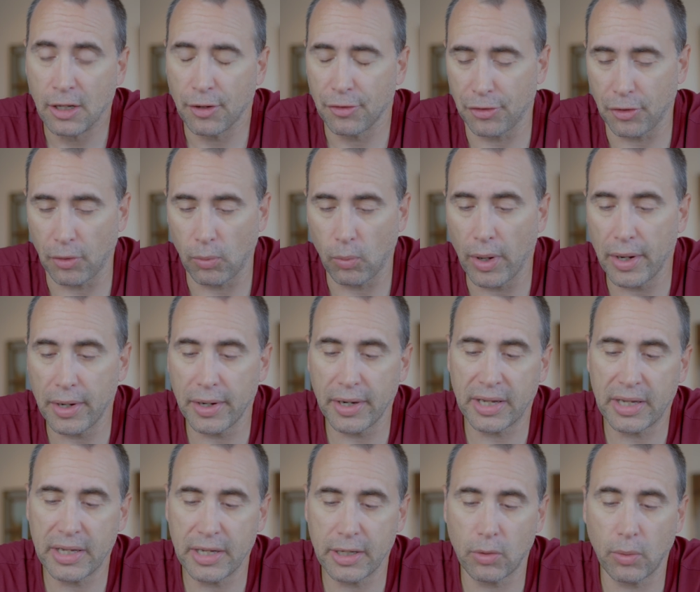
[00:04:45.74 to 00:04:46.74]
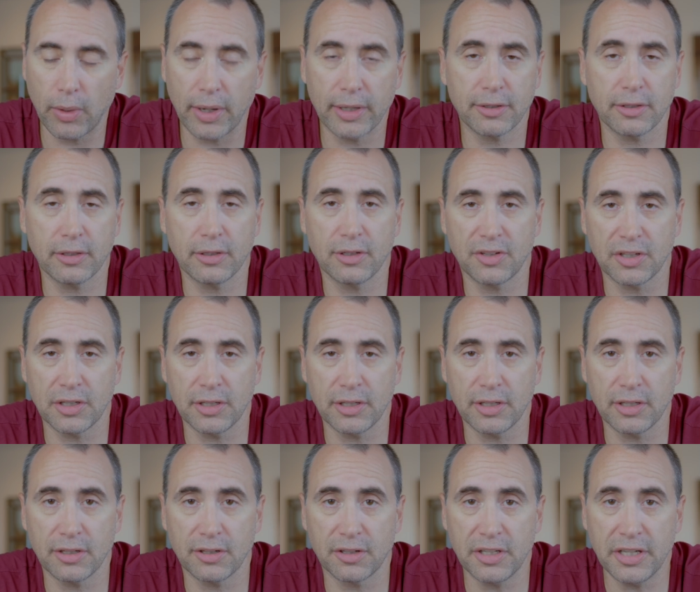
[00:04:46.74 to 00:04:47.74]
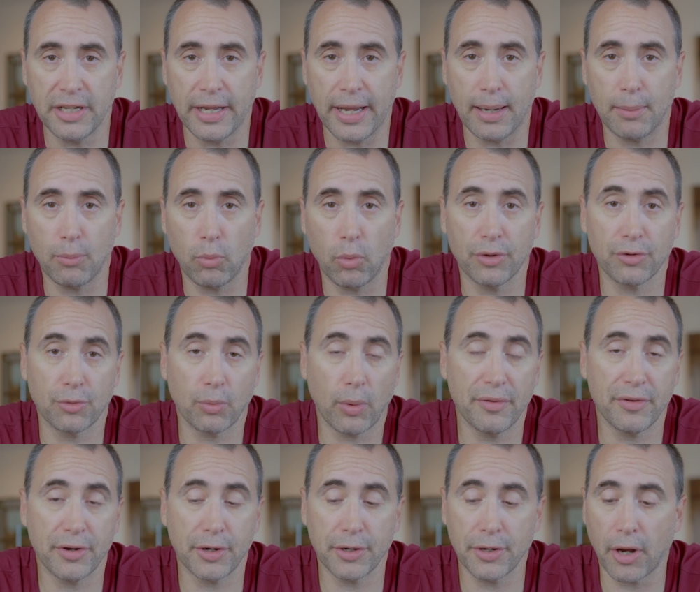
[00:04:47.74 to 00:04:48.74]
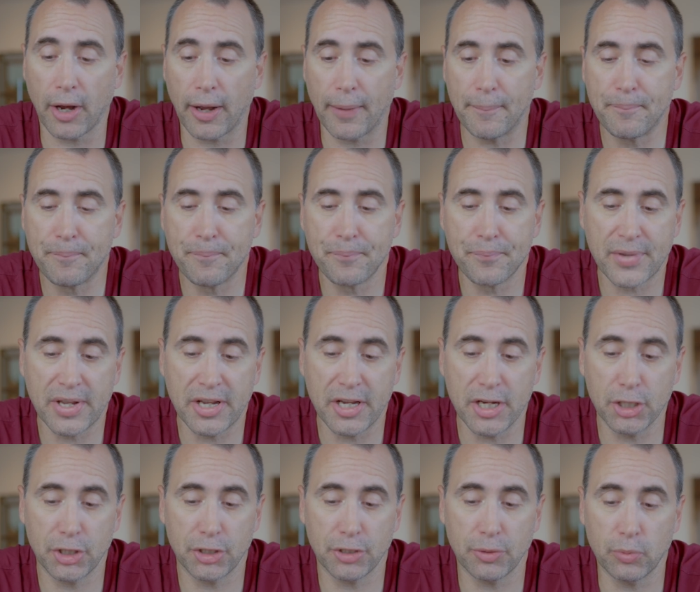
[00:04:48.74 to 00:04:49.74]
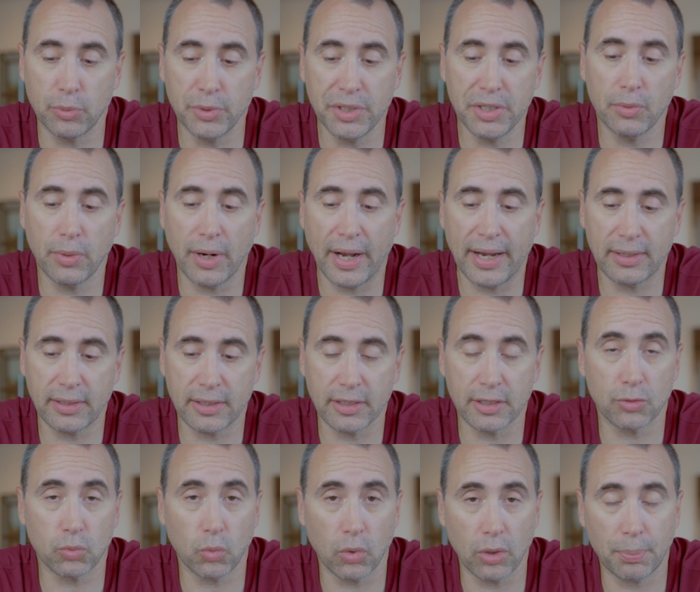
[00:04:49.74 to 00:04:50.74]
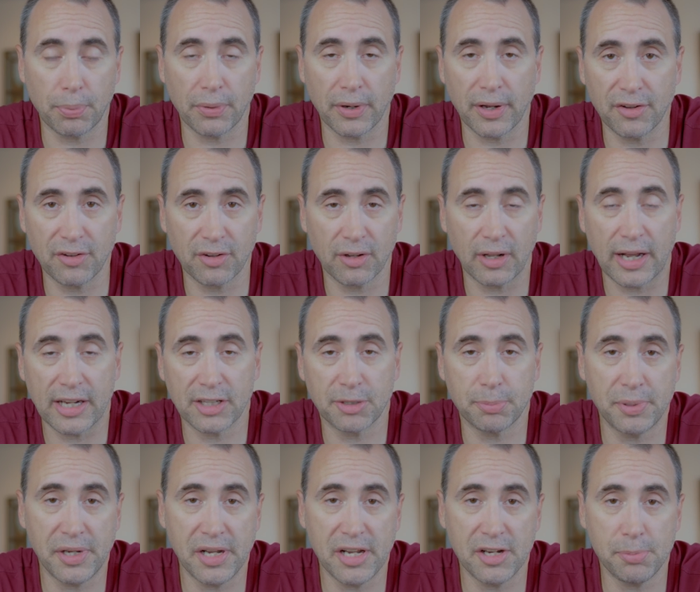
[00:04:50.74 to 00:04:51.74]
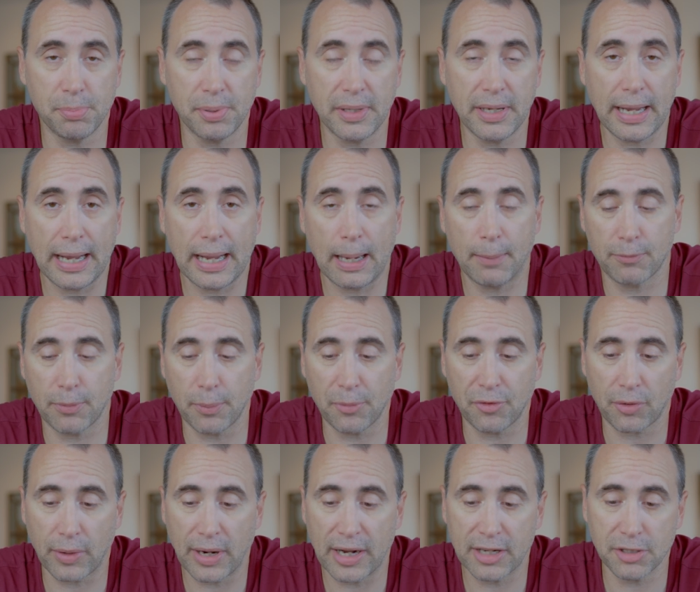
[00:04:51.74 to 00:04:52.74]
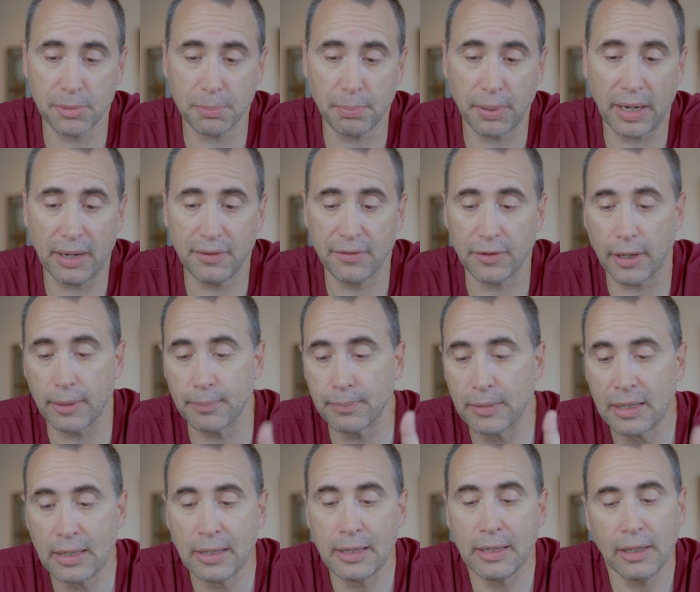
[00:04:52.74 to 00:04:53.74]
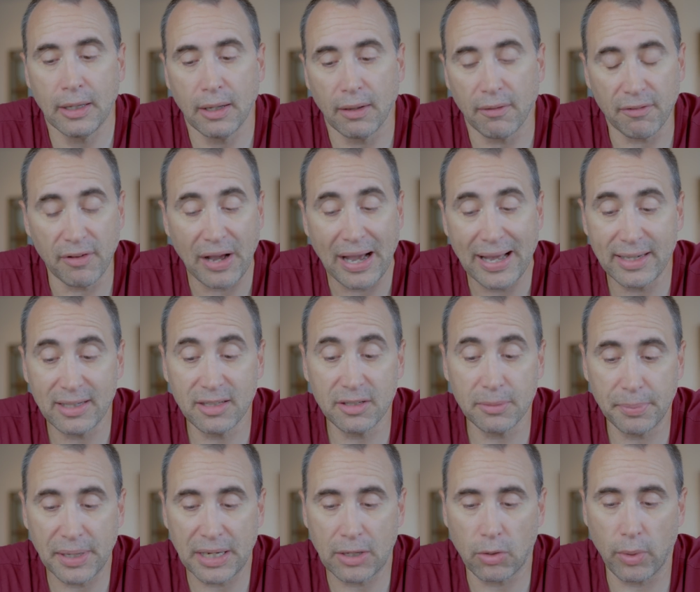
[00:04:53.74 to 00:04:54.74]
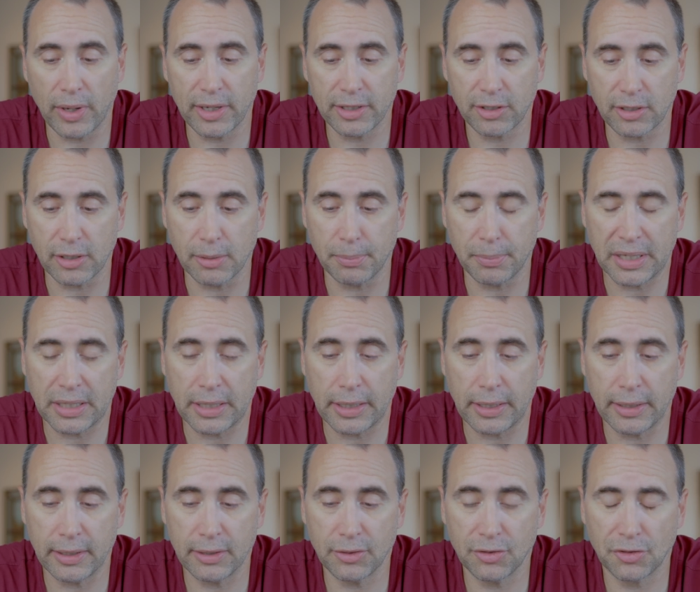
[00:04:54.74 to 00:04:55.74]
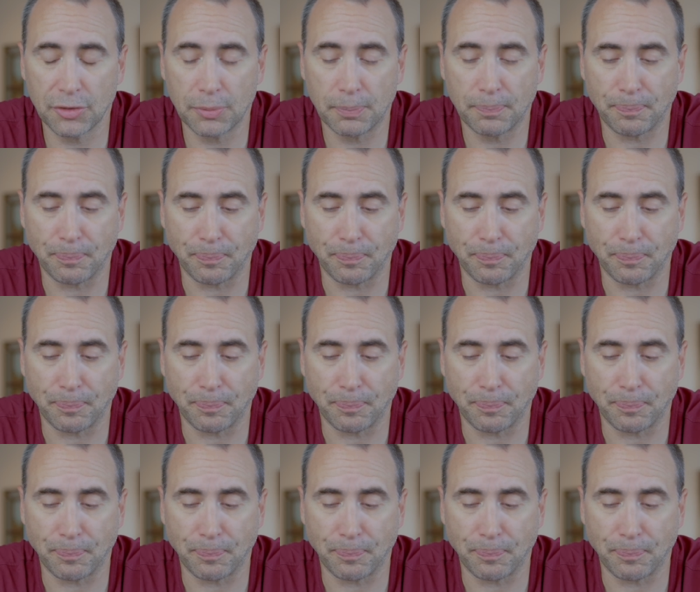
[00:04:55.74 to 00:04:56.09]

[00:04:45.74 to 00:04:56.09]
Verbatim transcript: So one of the key questions in this DM was whether or not he should rewrite this WordPress slash PHP app from scratch in Python. That is a big question because